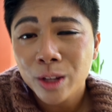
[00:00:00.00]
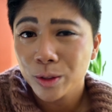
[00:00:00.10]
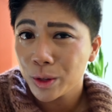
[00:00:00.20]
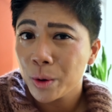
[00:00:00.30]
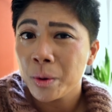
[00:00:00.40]

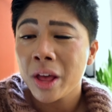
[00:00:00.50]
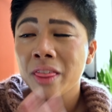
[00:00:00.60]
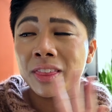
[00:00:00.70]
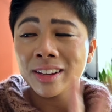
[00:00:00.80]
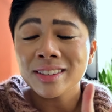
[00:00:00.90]
So
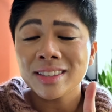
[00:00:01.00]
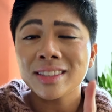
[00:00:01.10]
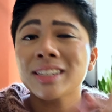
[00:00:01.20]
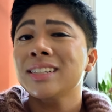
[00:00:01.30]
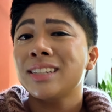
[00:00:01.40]

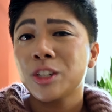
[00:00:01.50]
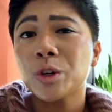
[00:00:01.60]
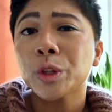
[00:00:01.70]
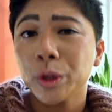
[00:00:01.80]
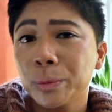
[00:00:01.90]
this
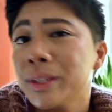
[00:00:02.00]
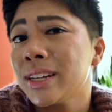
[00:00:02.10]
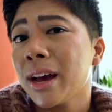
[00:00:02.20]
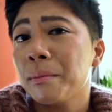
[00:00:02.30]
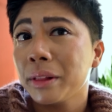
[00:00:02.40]
digital
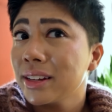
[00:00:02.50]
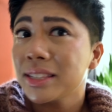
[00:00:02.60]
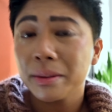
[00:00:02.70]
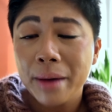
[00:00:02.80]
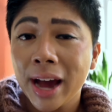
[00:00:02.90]
thermostat plus
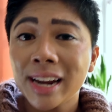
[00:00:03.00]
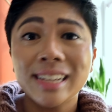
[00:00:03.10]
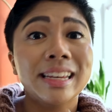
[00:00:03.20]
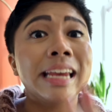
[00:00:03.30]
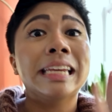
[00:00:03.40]
the mat
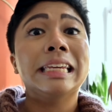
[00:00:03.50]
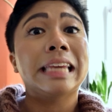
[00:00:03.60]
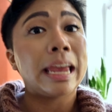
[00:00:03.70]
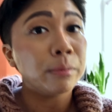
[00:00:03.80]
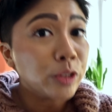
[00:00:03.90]
is a
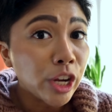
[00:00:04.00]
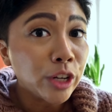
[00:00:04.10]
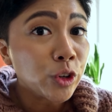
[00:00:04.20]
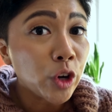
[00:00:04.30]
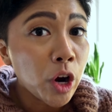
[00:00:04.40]
game
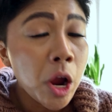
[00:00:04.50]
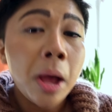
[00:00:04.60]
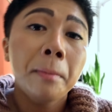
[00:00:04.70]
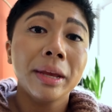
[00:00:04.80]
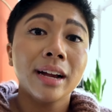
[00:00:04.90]
changer
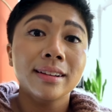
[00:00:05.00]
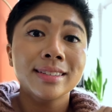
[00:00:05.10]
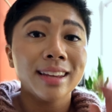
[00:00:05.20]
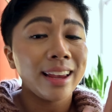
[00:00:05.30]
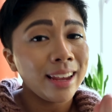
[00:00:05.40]

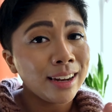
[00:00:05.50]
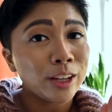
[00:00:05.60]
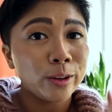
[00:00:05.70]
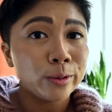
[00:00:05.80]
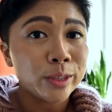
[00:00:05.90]
because it
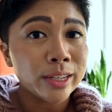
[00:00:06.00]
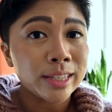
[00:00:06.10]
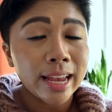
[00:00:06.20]
uses